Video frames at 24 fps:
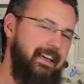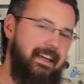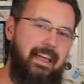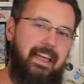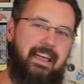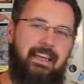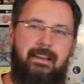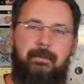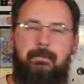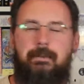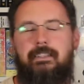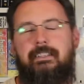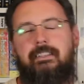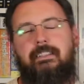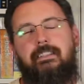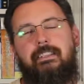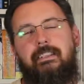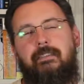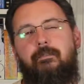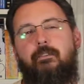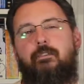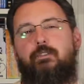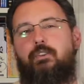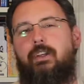And I mean,
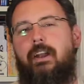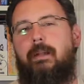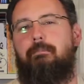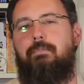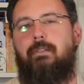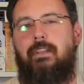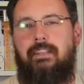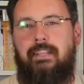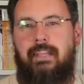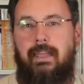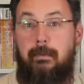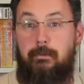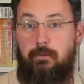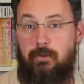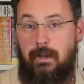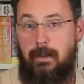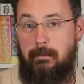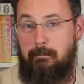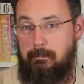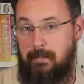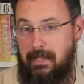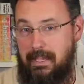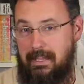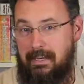if you're trying to play the game, trying
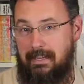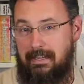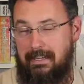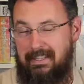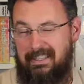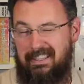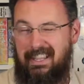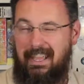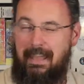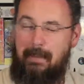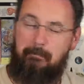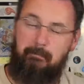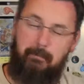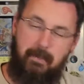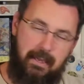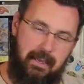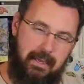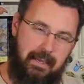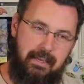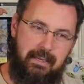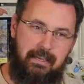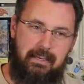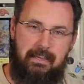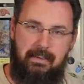to beat it, that
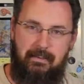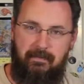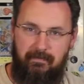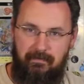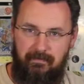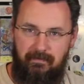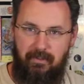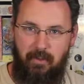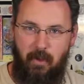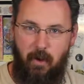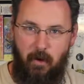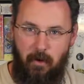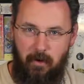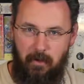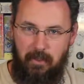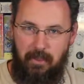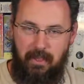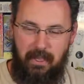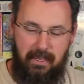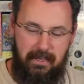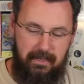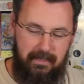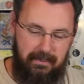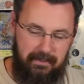may hurt
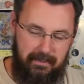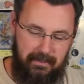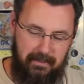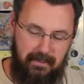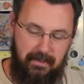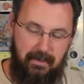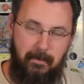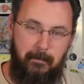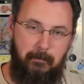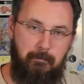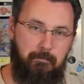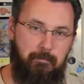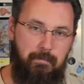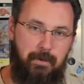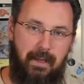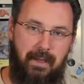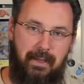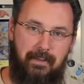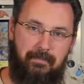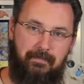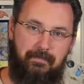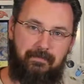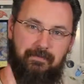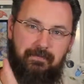things.
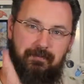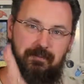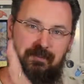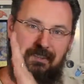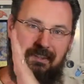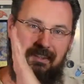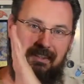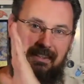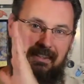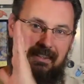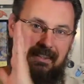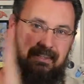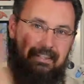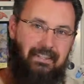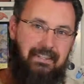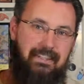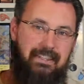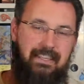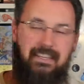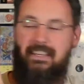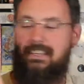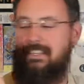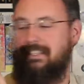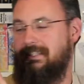But
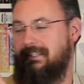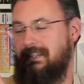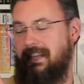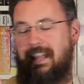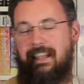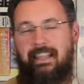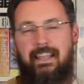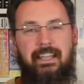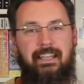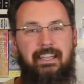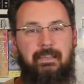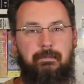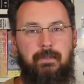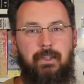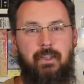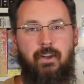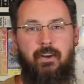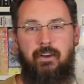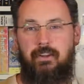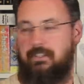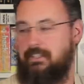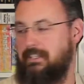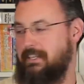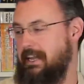this, I like it
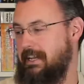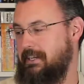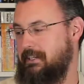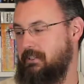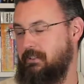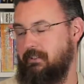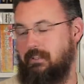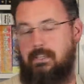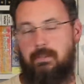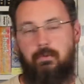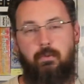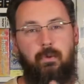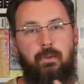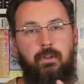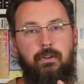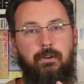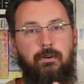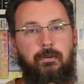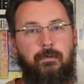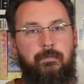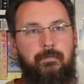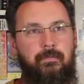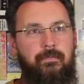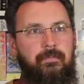because it actually
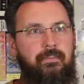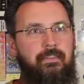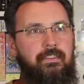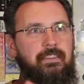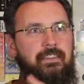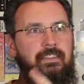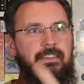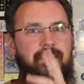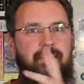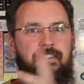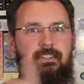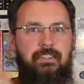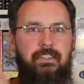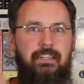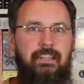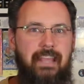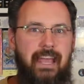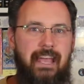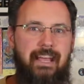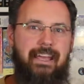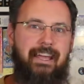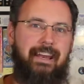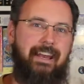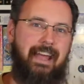will.
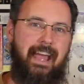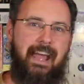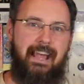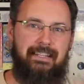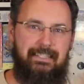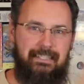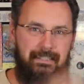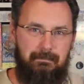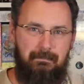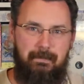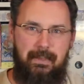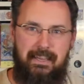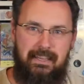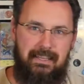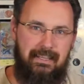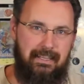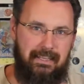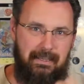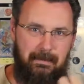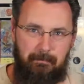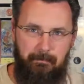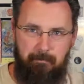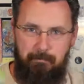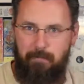That kind of adds to me, like
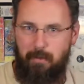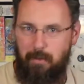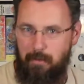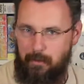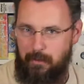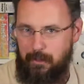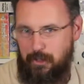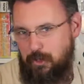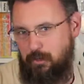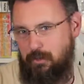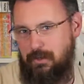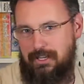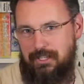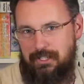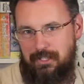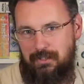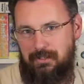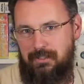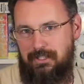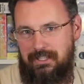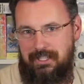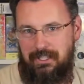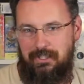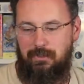it pulls you into
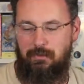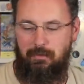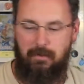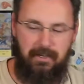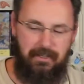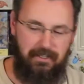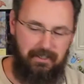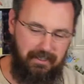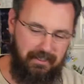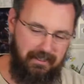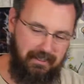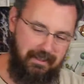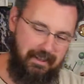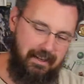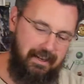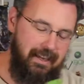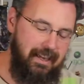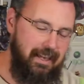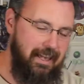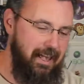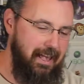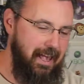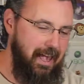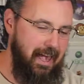the situation.
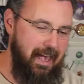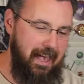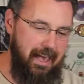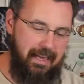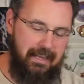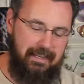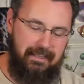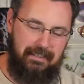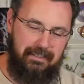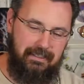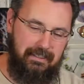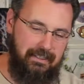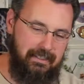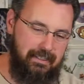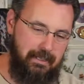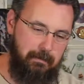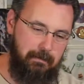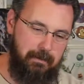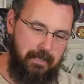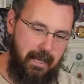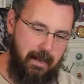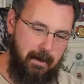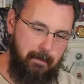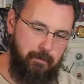And
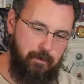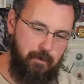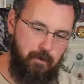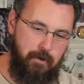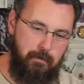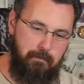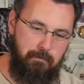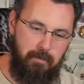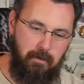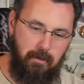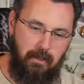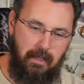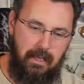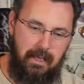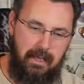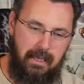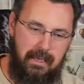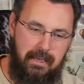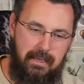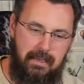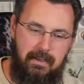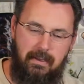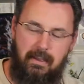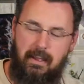sometimes you can
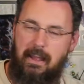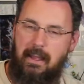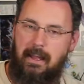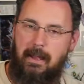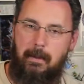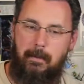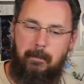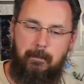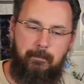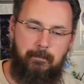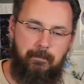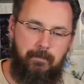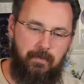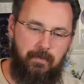play. I'm